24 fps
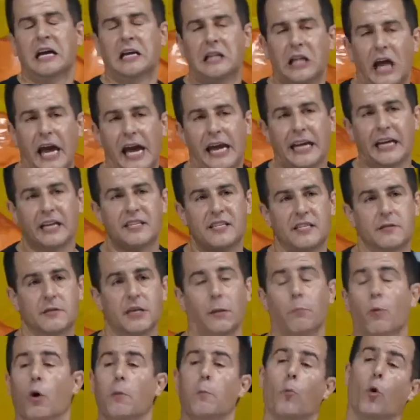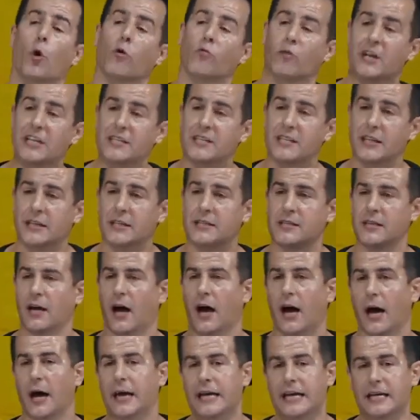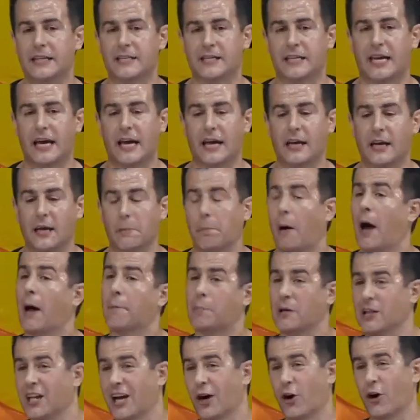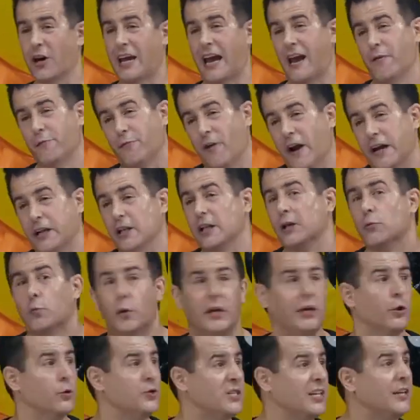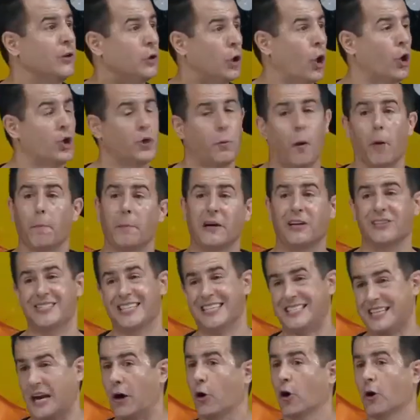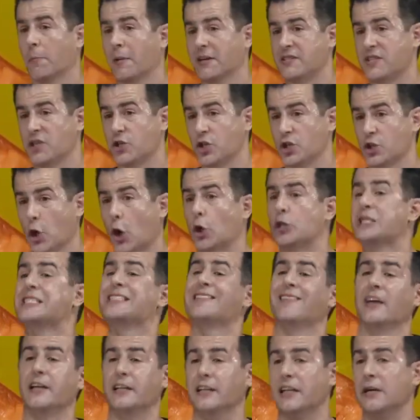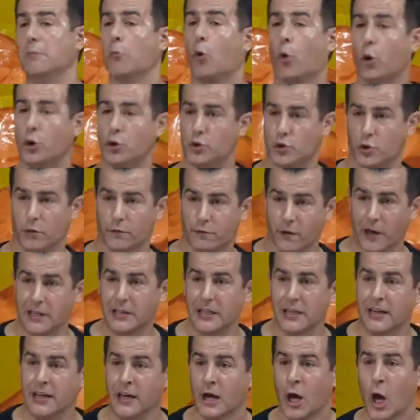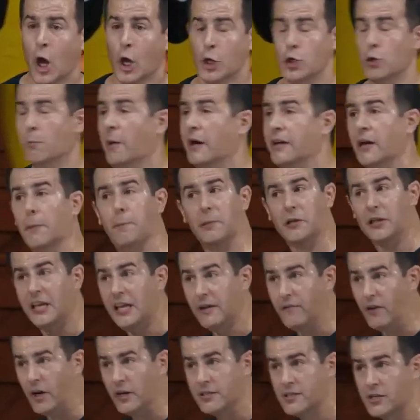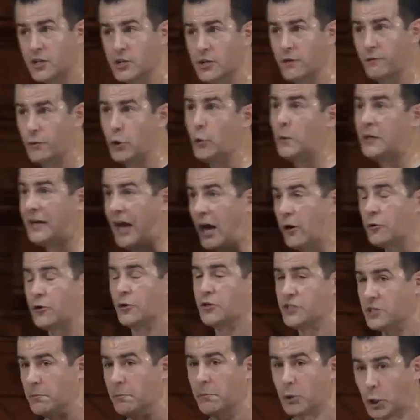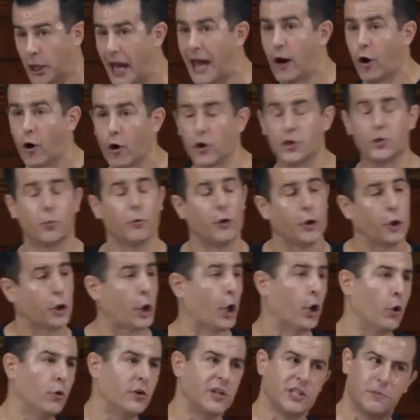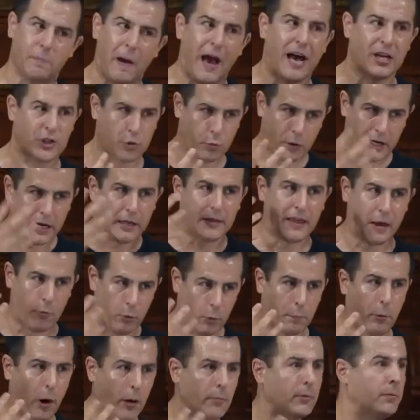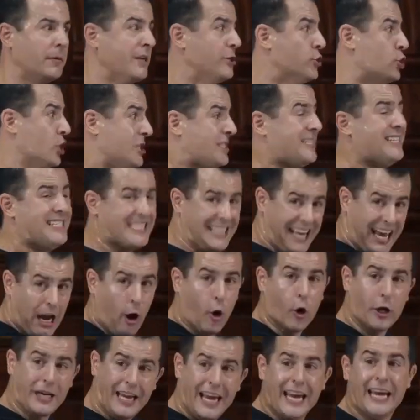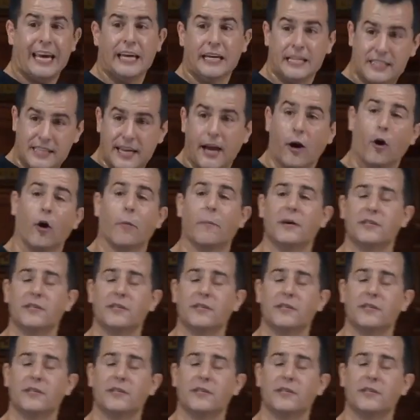Clang is somewhat more recent. Uh, it's gaining popularity. And frankly, we use it in large part because its error messages are slightly more user friendly. You might not believe us, because if you encountered some errors with your code this past week, they were probably just as arcane as the error